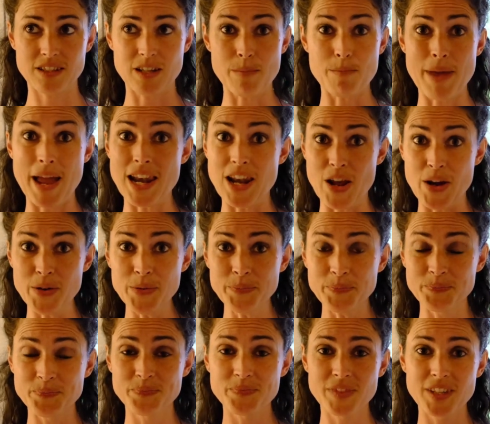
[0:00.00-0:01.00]
bellow.
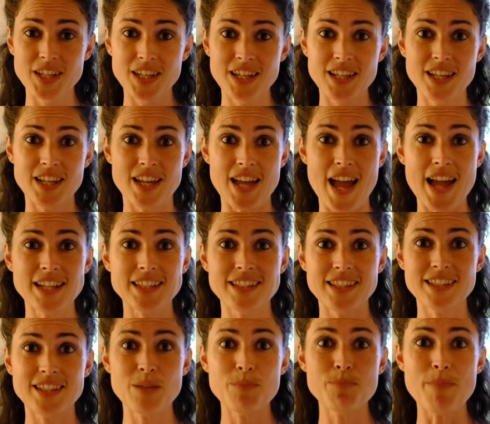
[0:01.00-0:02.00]
It acts
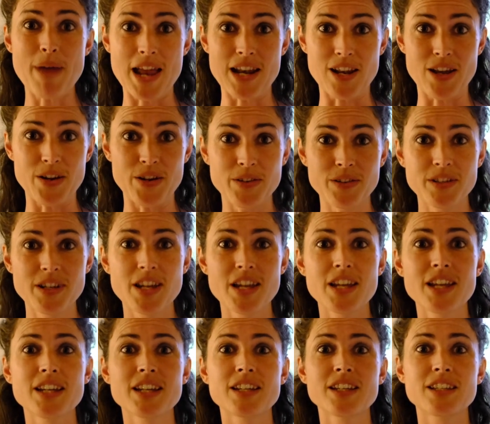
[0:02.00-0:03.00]
as a bellow
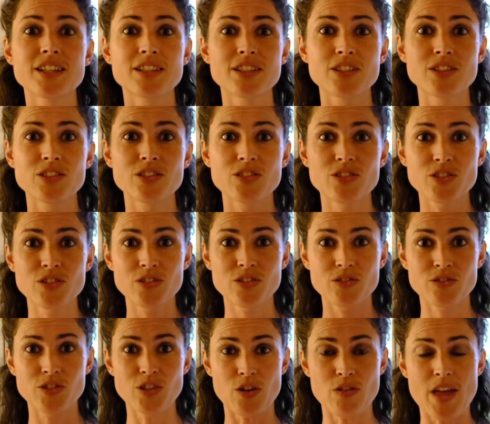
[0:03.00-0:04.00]

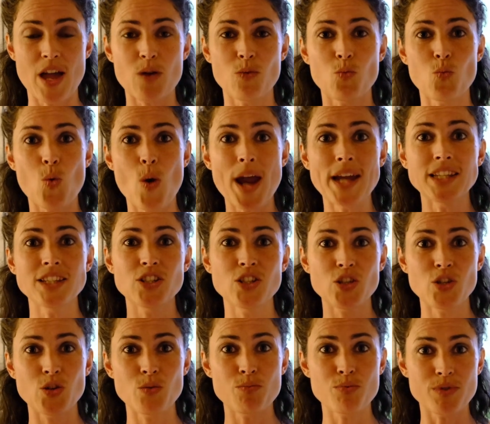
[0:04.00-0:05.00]
so that when
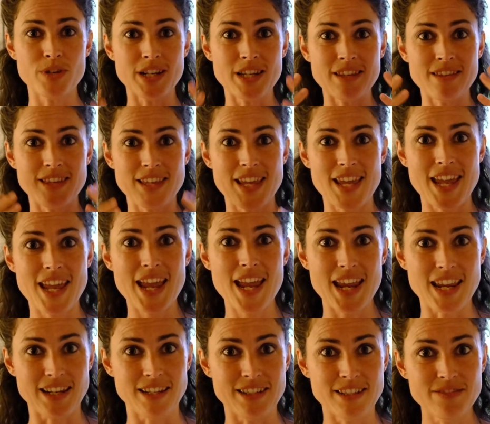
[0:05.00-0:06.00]
you breathe
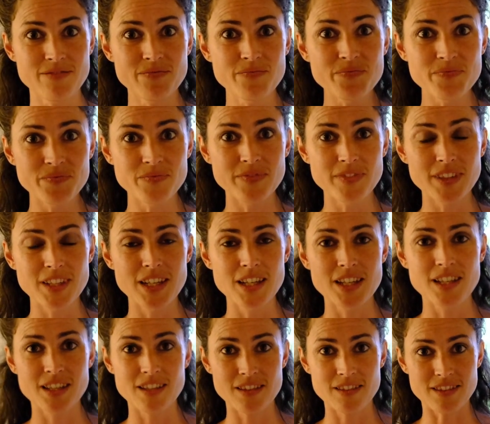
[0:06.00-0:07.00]
in,
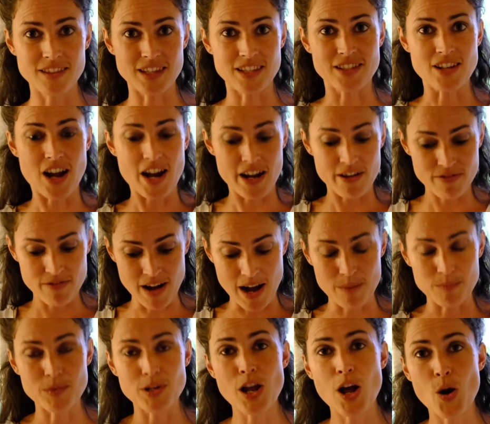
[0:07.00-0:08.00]
the
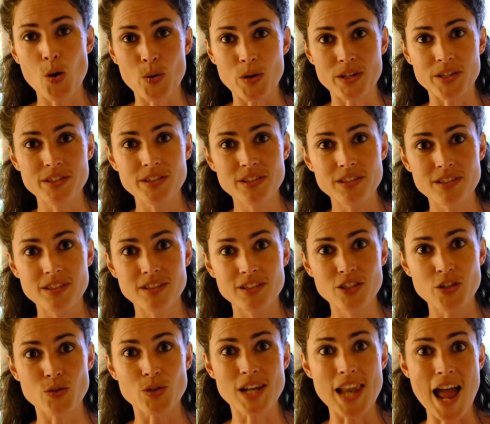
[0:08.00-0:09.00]
diaphragm lowers
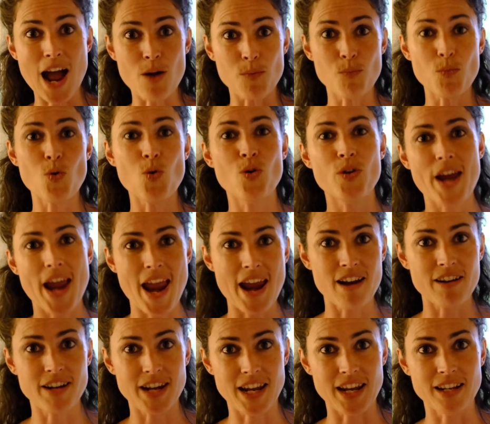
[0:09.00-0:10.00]
to allow more
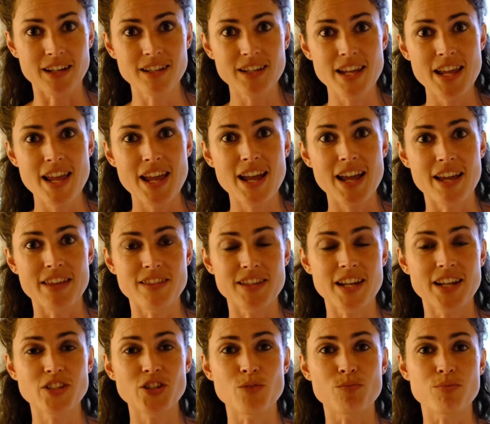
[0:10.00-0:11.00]
air in, and then
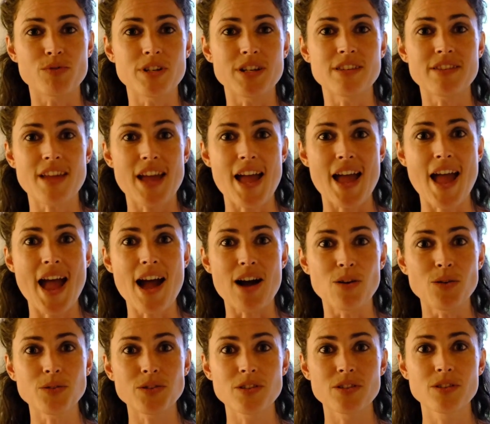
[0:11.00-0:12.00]
as you breathe
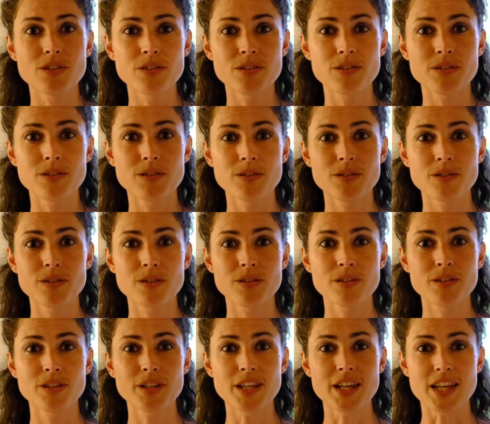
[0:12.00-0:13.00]
out,
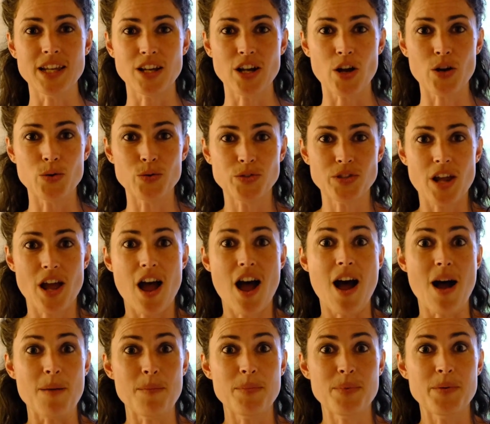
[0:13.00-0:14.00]
it goes
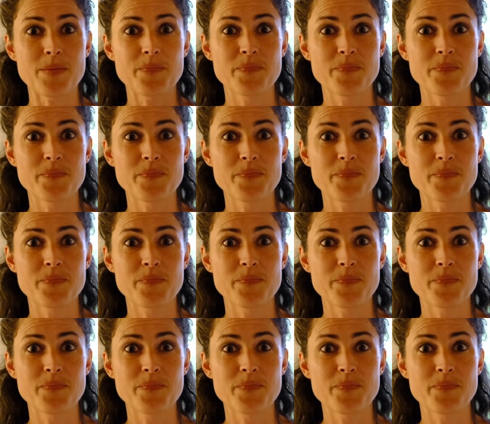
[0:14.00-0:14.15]
up